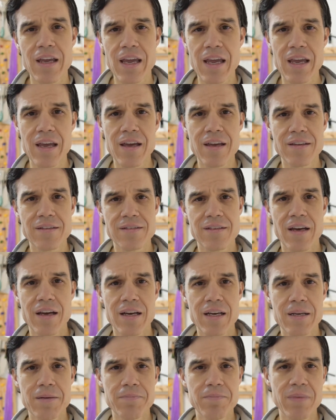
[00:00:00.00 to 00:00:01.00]
and
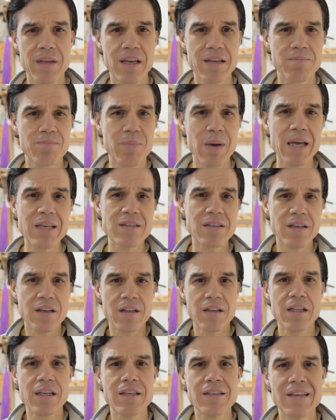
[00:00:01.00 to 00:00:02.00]
it
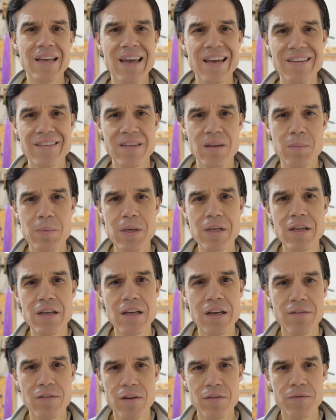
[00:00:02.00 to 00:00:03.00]
basically takes the
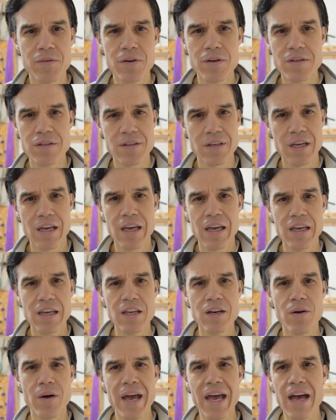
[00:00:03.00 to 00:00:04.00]
beating of the first
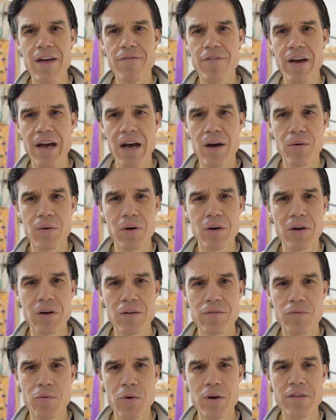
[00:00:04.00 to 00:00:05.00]
half hour
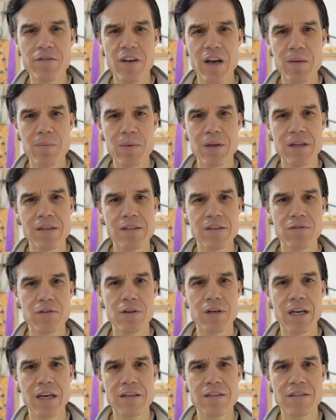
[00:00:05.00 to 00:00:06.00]
or 45 minutes of
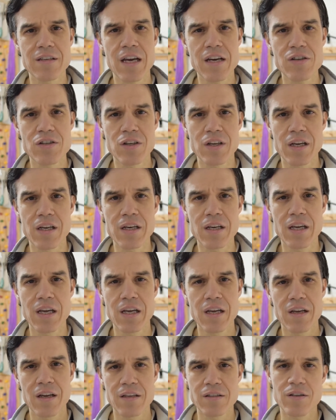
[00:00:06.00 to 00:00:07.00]
your next session,
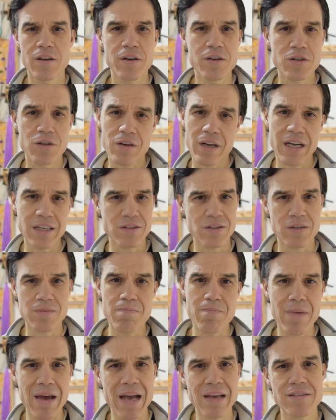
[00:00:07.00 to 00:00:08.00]
as long as you're not
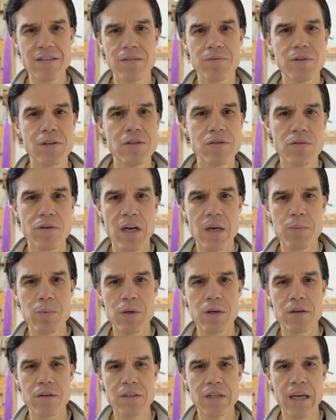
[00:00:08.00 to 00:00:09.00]
just massively
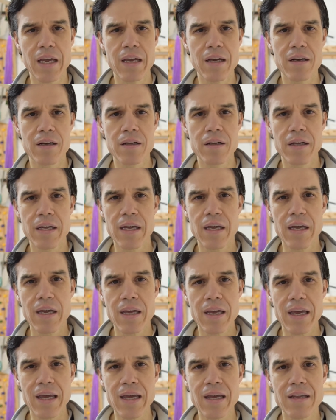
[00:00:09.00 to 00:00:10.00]
scraping your tail.
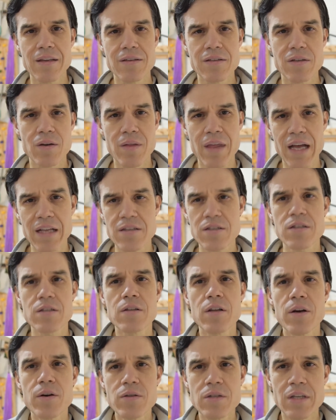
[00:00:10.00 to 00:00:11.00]
And so that
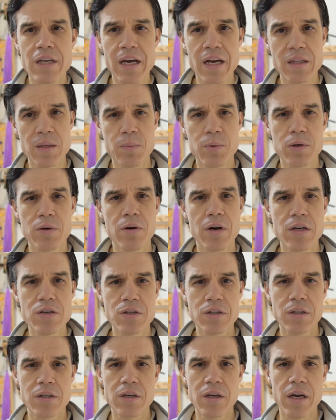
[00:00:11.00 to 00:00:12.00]
slows down the
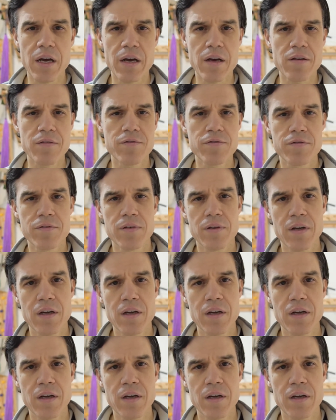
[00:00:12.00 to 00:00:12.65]
progression of